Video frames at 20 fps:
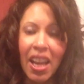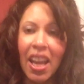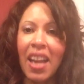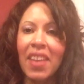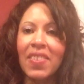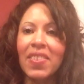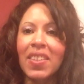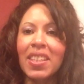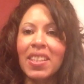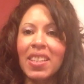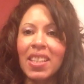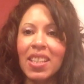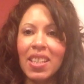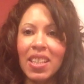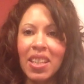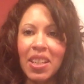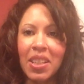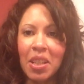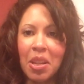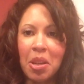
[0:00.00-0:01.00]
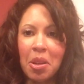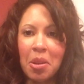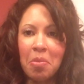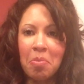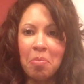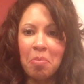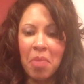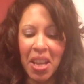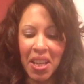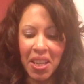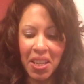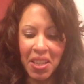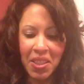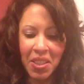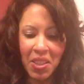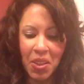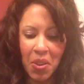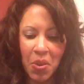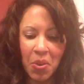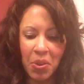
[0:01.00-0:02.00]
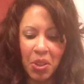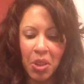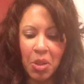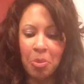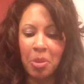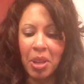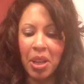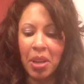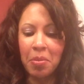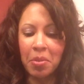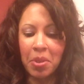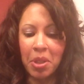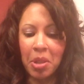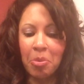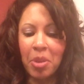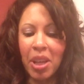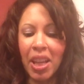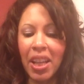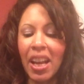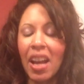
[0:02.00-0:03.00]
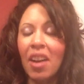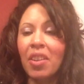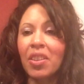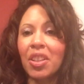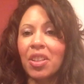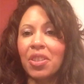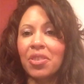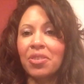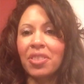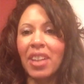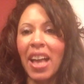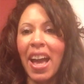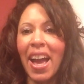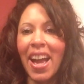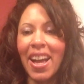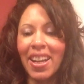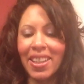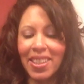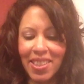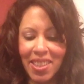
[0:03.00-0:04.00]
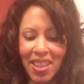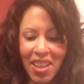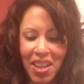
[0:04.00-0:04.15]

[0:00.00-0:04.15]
And this is going to make it so you'll be able to pick out your flags